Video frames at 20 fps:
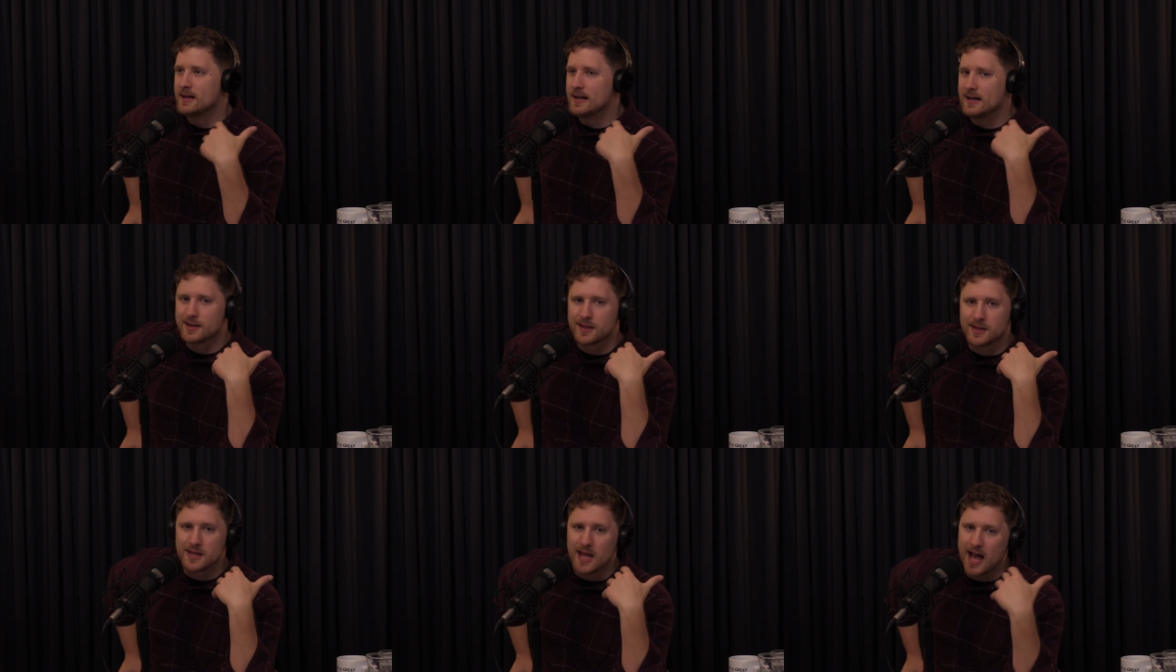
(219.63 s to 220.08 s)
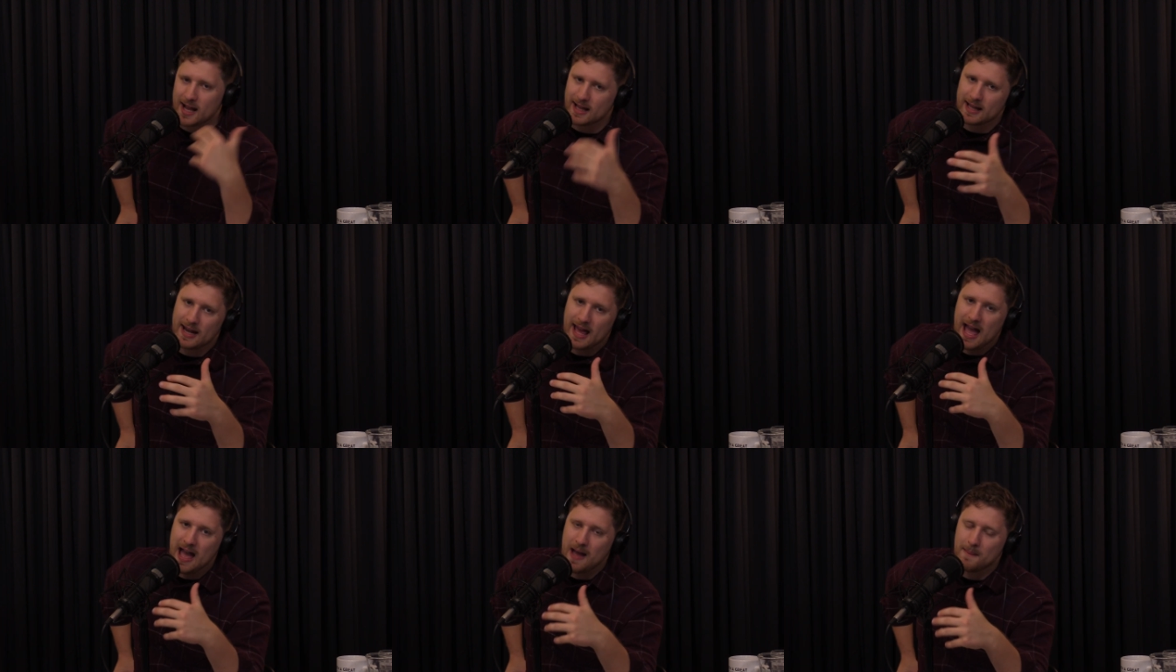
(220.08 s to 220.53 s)
It's not
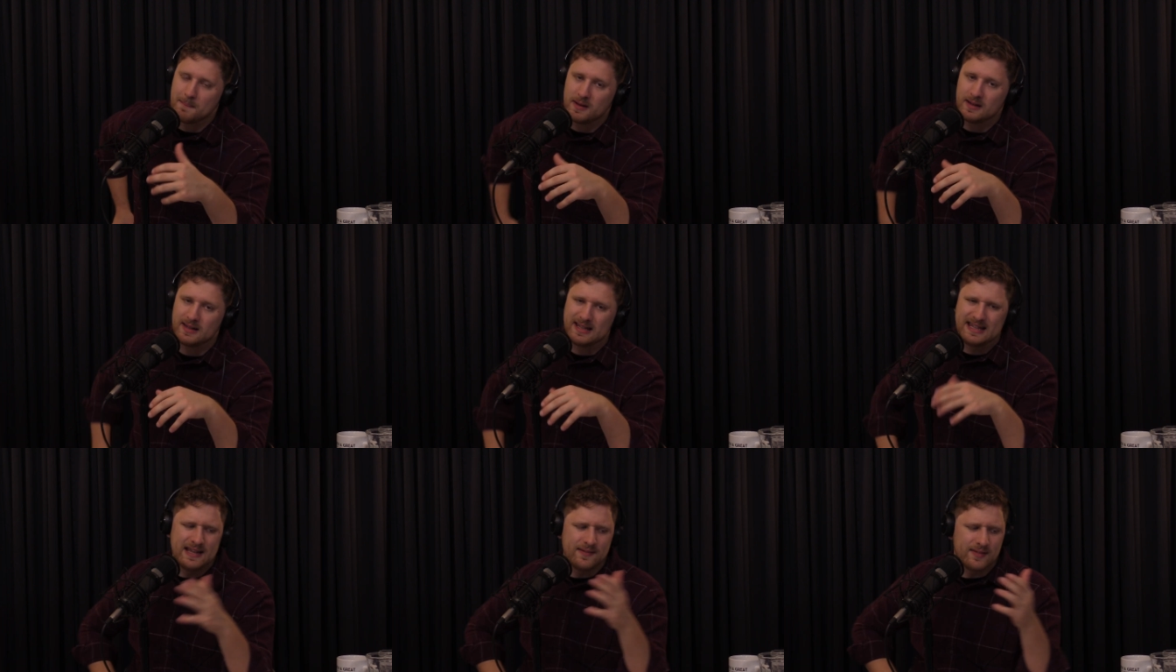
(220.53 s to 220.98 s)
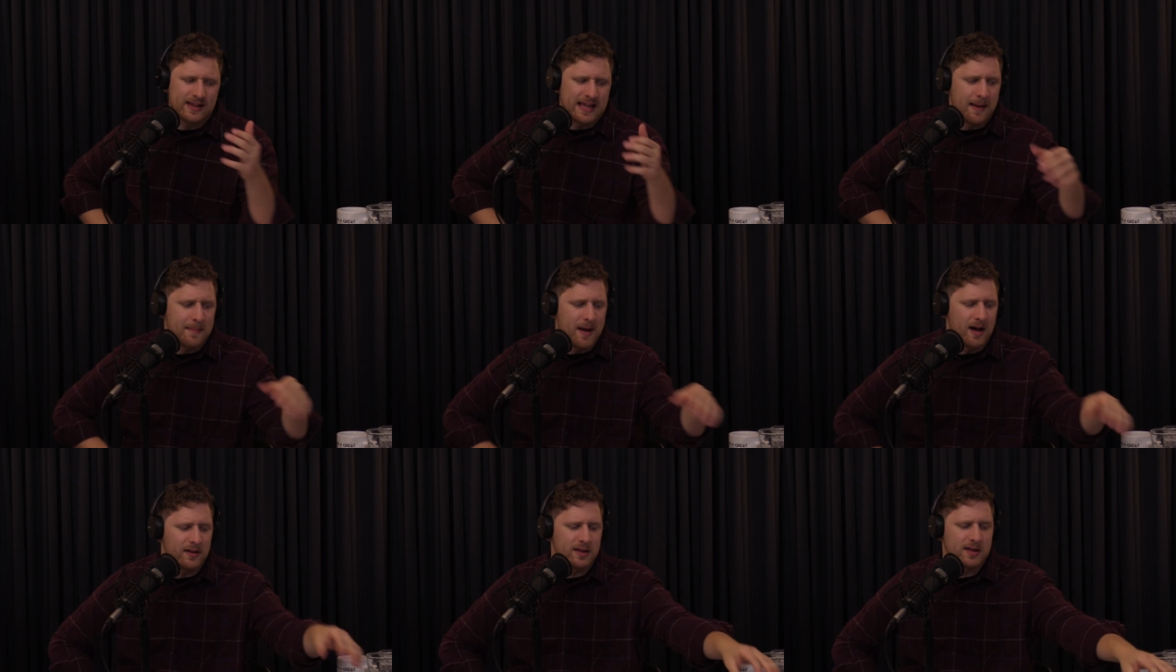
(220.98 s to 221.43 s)
going to happen. He even
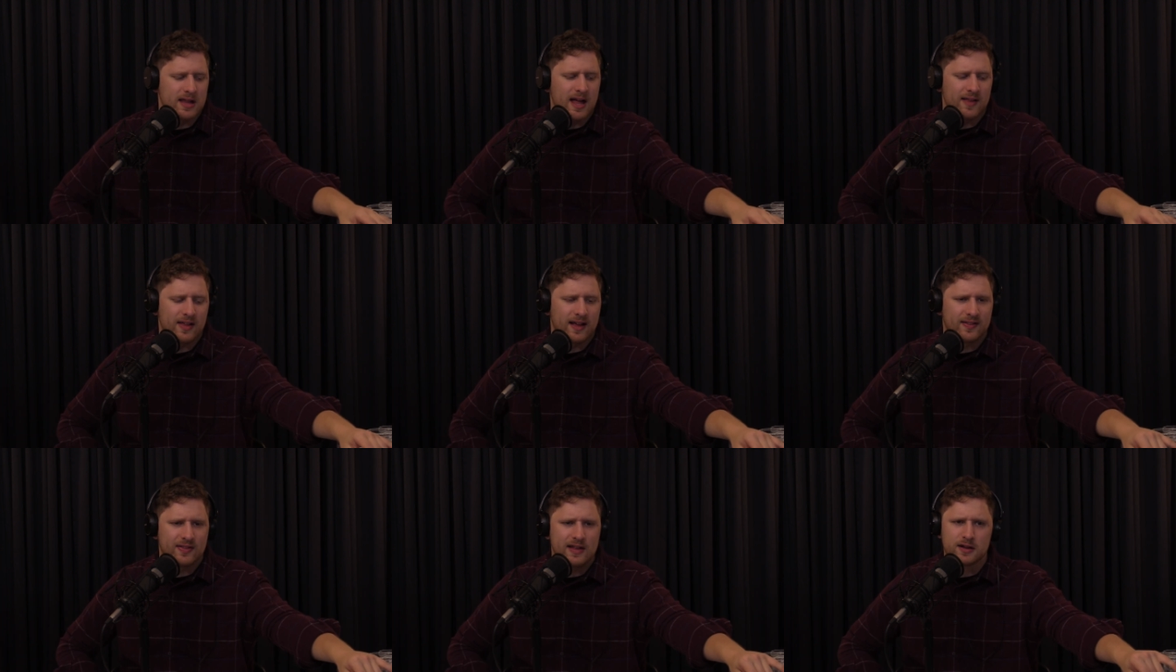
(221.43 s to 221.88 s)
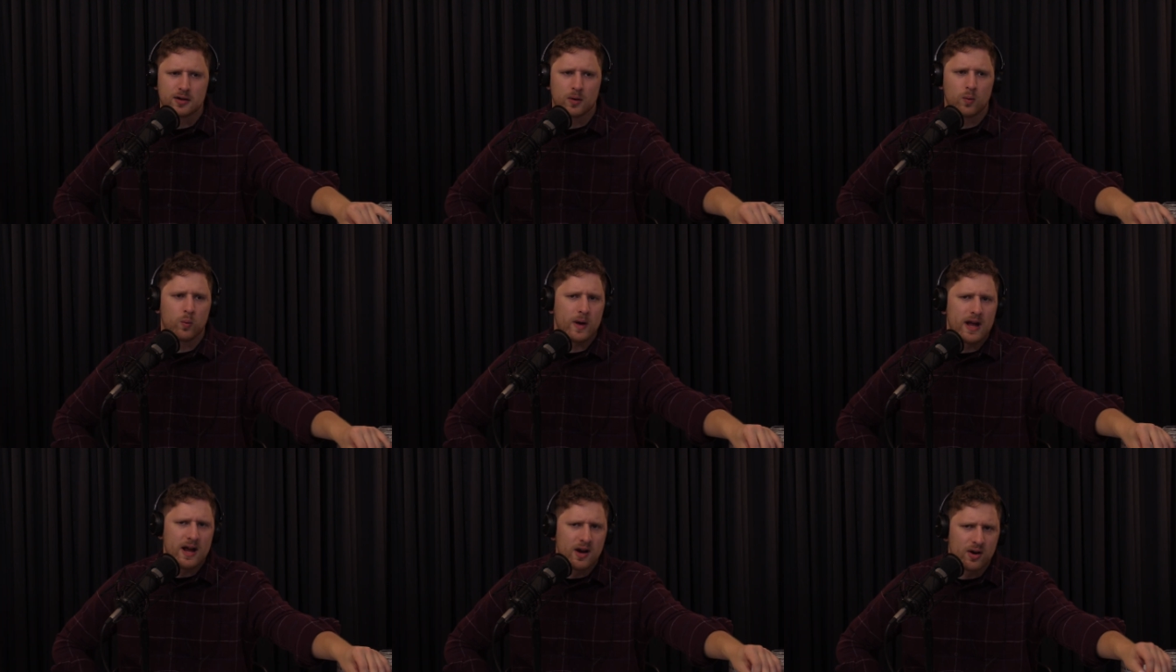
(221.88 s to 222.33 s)
came out and said, like, these are
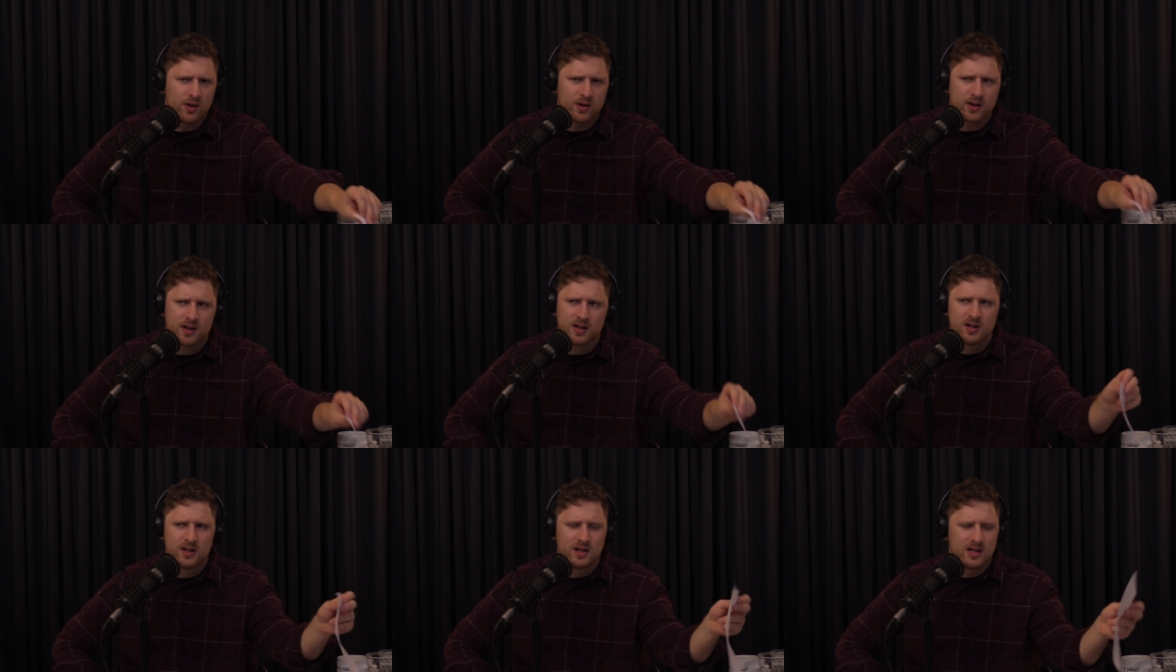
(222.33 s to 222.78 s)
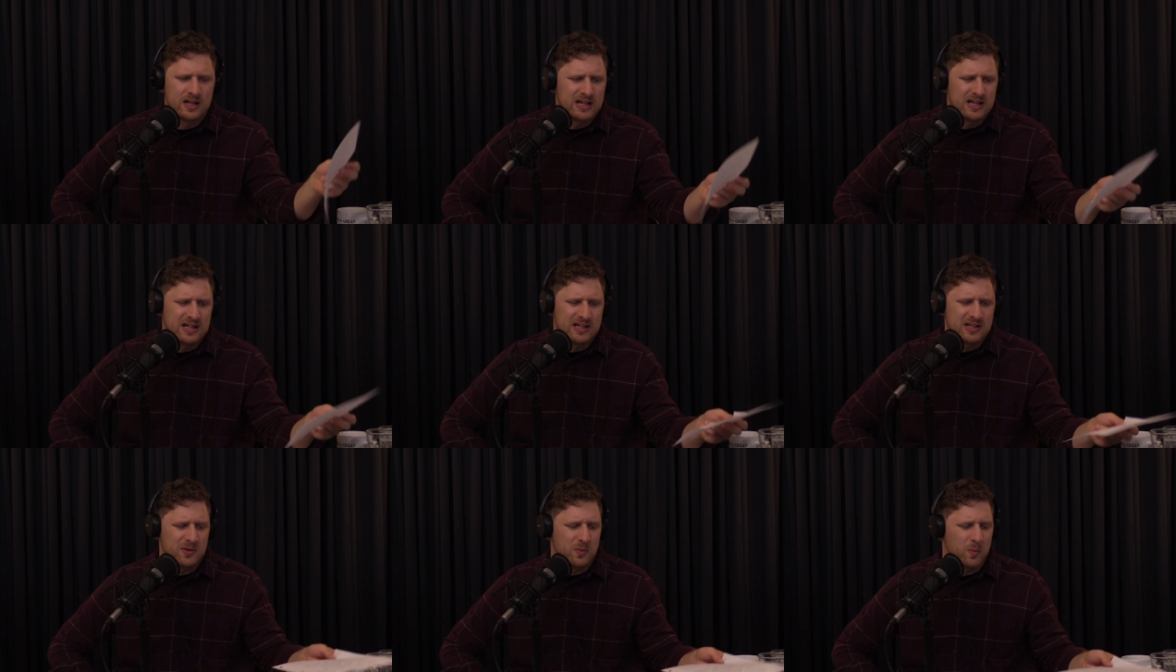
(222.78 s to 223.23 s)
weird,
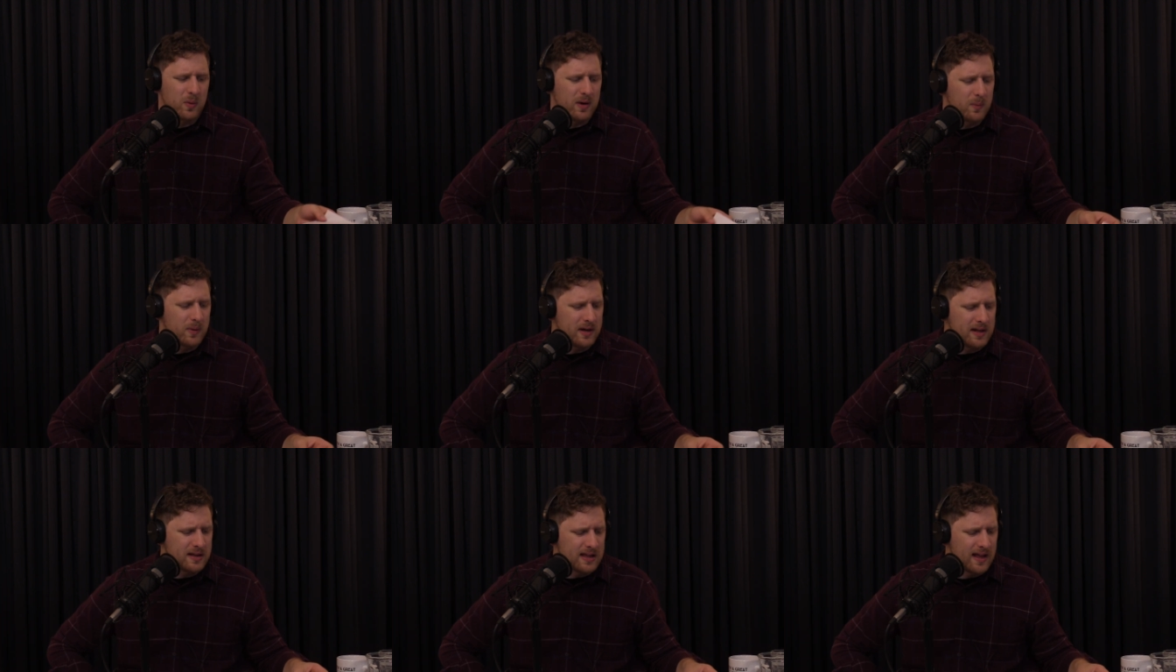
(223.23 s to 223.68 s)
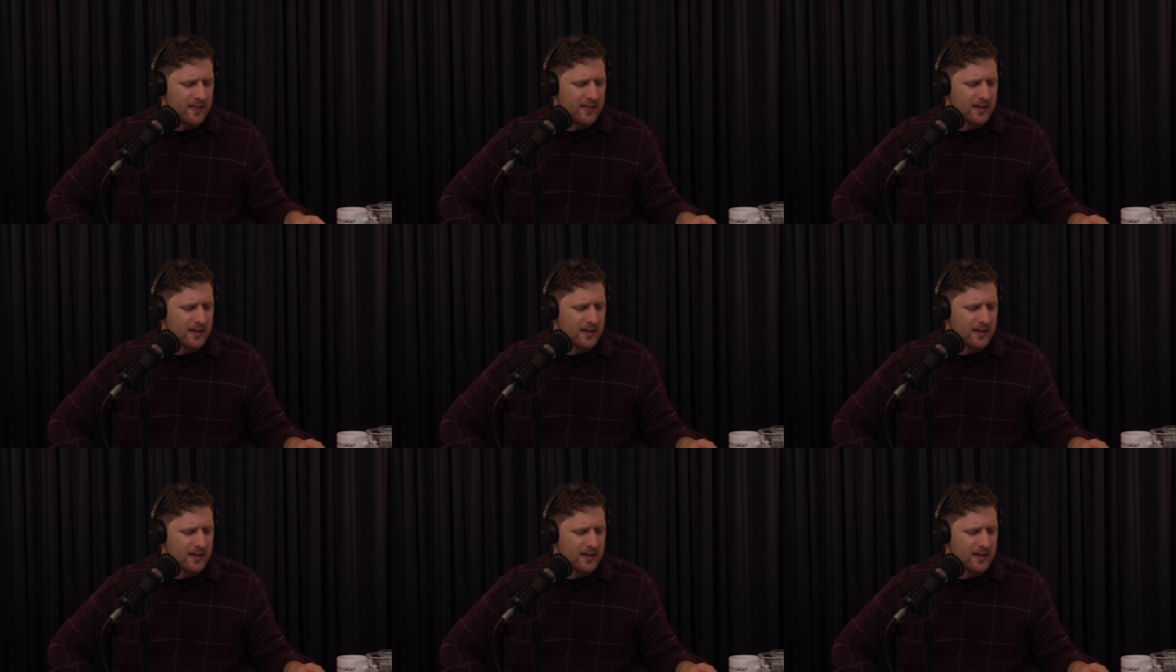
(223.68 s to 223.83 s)
you know, what did he say?